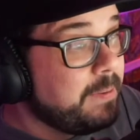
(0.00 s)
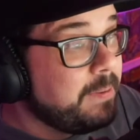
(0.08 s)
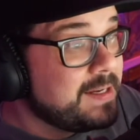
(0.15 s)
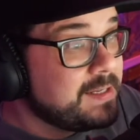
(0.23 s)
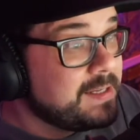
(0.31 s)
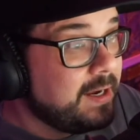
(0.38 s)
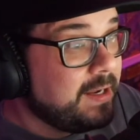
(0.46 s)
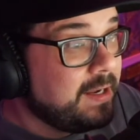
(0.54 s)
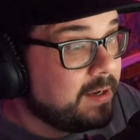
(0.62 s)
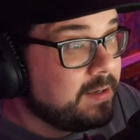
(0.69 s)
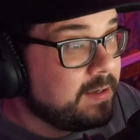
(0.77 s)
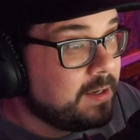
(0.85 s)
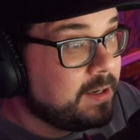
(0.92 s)
by Tiny
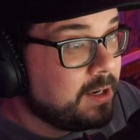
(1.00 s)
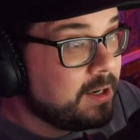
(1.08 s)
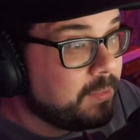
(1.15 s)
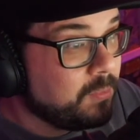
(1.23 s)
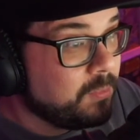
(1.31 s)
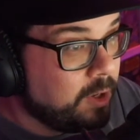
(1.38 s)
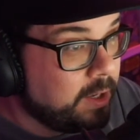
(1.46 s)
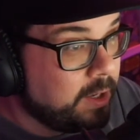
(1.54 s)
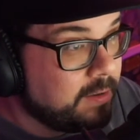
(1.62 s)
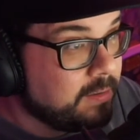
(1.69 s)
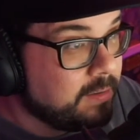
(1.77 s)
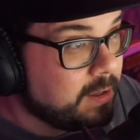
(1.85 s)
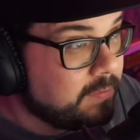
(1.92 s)
Onion number 1
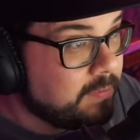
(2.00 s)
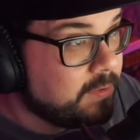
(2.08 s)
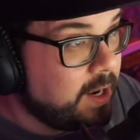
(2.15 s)
cover